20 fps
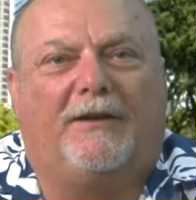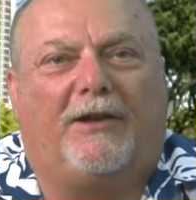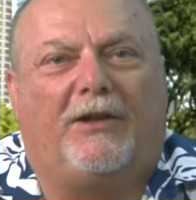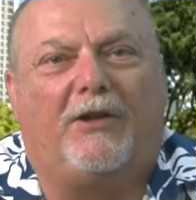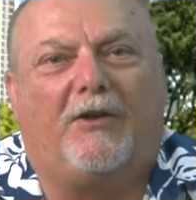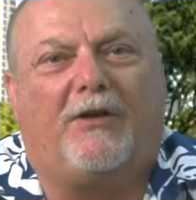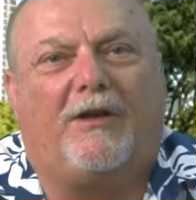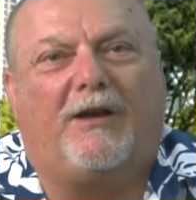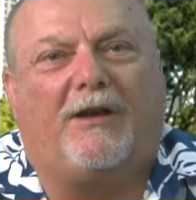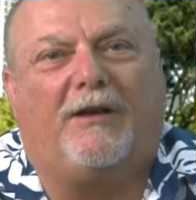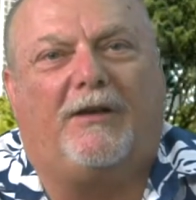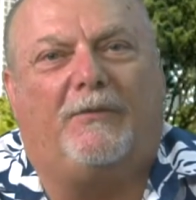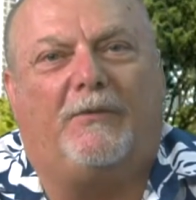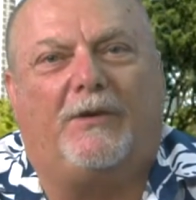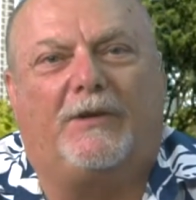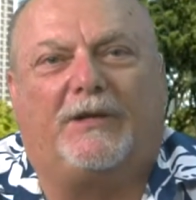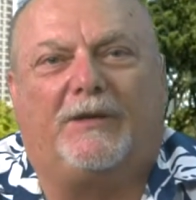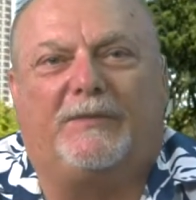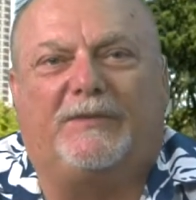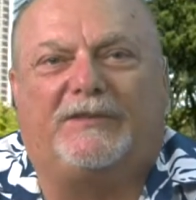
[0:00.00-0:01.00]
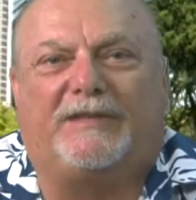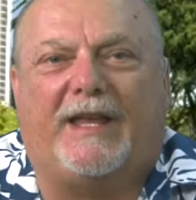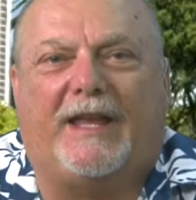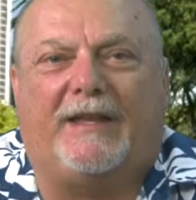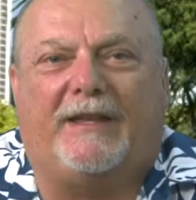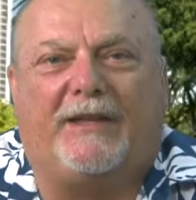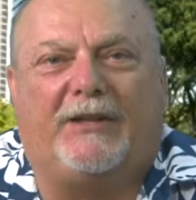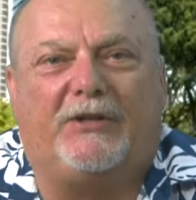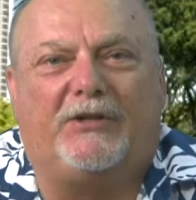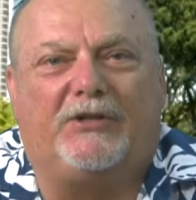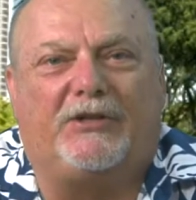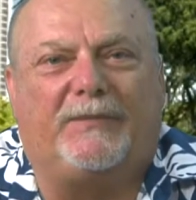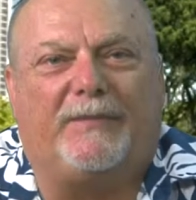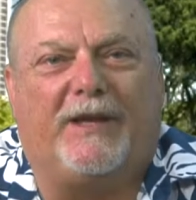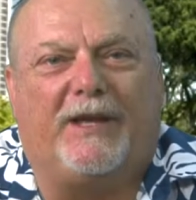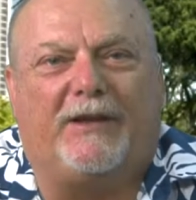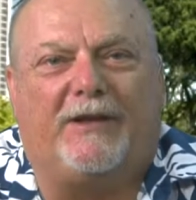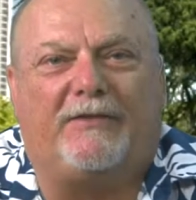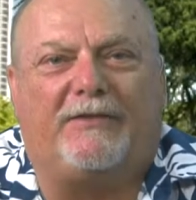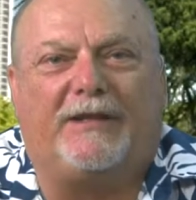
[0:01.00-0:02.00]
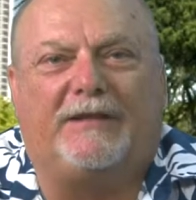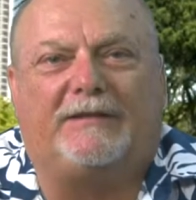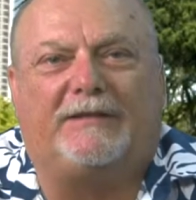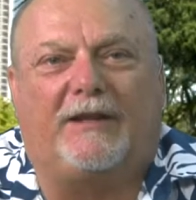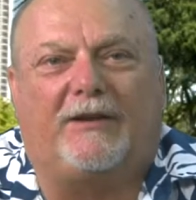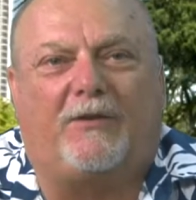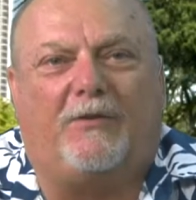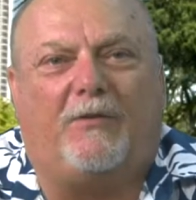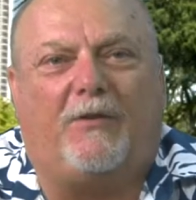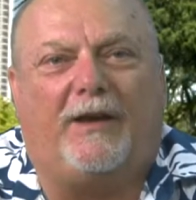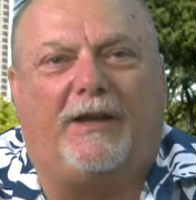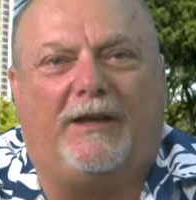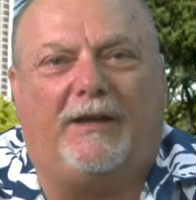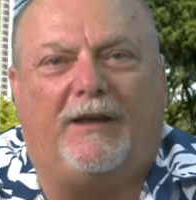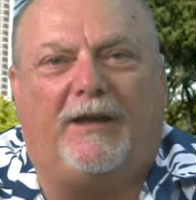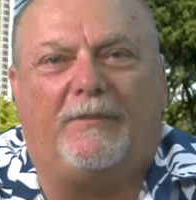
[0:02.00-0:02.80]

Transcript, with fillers: Aloha and welcome to Stan the Energy Man on ThinkTech Hawaii.